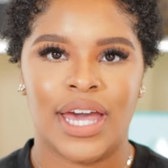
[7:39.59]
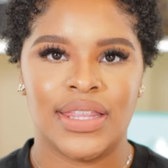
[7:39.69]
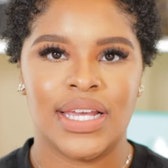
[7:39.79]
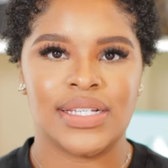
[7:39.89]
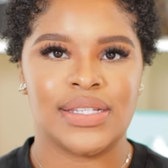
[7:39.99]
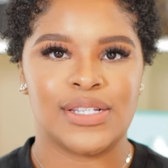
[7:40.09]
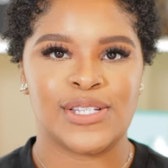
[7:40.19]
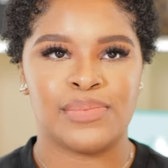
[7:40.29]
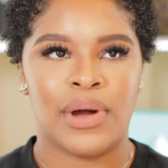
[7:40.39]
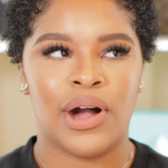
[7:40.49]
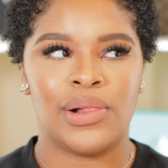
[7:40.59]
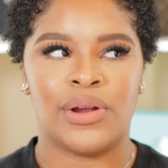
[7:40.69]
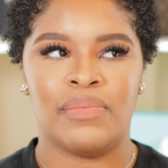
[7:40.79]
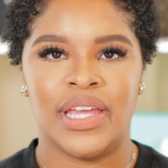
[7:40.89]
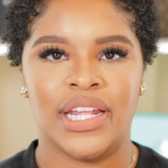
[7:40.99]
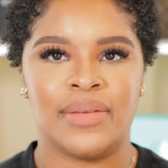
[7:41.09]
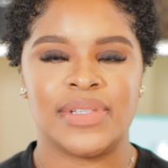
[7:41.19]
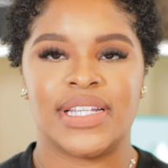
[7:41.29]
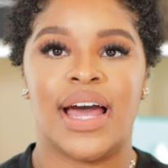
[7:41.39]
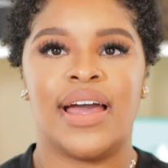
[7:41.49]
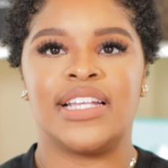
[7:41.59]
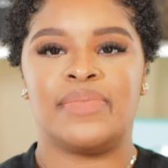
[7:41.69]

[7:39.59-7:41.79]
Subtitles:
I think it's the small or medium size,